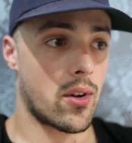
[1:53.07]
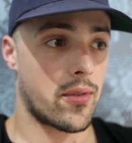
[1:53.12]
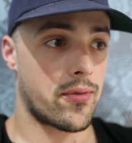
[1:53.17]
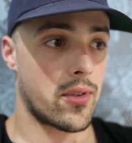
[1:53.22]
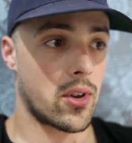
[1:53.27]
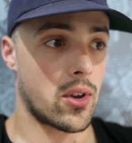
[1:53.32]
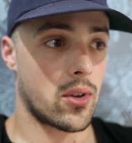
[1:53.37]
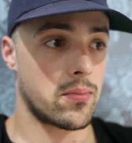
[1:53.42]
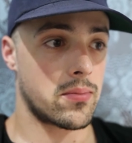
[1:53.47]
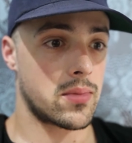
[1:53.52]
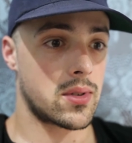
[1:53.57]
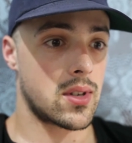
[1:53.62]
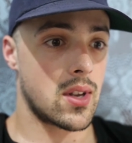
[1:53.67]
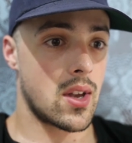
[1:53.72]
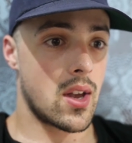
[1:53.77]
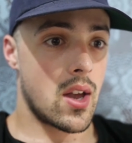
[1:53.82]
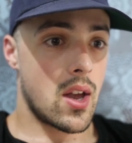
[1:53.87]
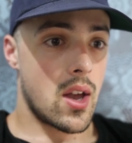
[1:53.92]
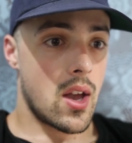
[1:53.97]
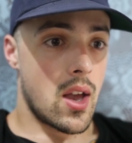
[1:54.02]
films,
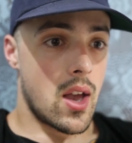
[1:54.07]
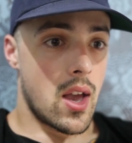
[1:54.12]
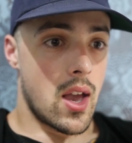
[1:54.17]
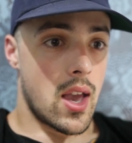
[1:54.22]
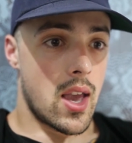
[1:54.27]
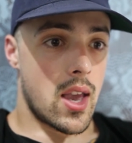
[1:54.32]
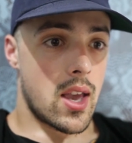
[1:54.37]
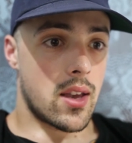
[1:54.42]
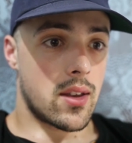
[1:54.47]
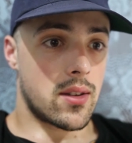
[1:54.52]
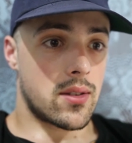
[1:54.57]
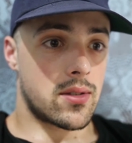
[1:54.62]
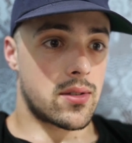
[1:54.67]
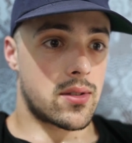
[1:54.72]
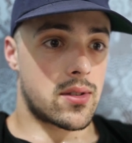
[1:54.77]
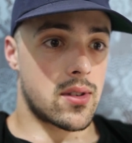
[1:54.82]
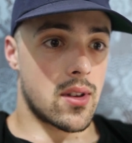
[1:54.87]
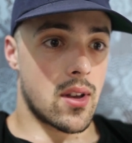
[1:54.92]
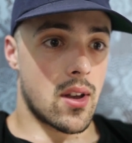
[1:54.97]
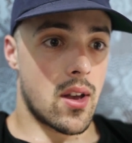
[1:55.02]

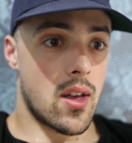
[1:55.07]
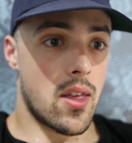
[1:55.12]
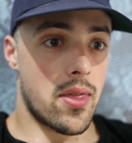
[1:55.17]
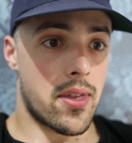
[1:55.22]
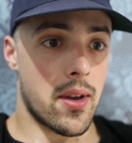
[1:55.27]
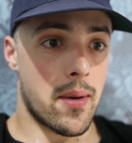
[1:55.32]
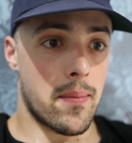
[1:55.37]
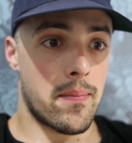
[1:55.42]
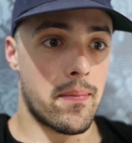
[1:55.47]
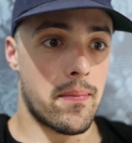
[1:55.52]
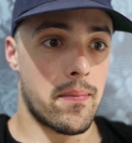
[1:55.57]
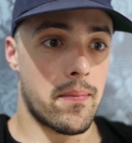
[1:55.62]
is that